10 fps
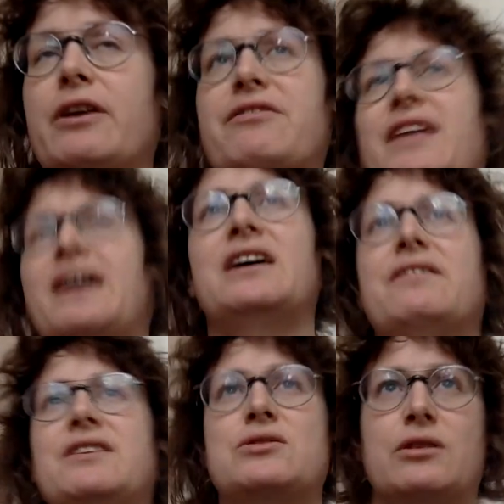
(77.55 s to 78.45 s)
And if they're kind
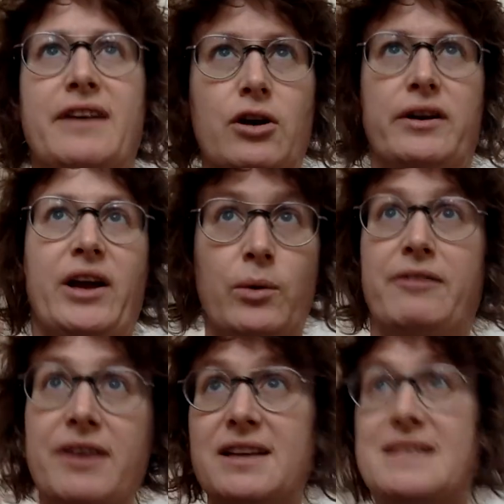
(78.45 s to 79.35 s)
of these sort of iconic queer
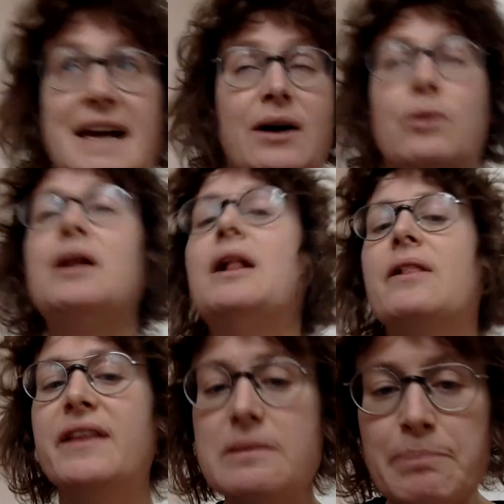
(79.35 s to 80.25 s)
figures now,
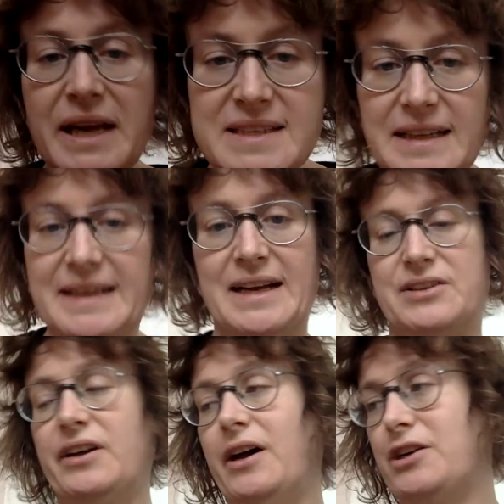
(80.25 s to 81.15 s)
that's basically down to her.